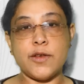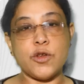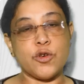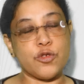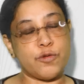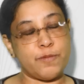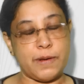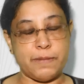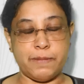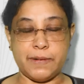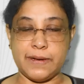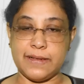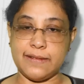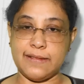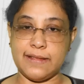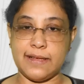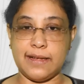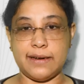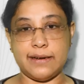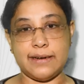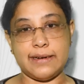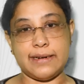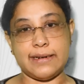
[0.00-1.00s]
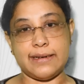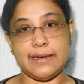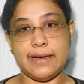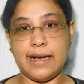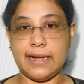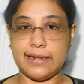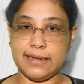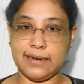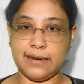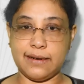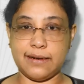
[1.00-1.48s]
newspapers and
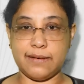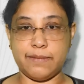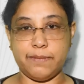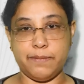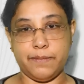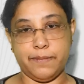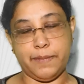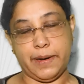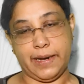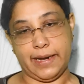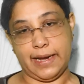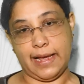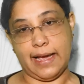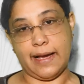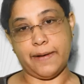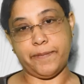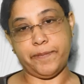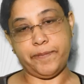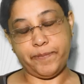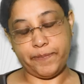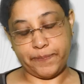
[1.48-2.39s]
other media.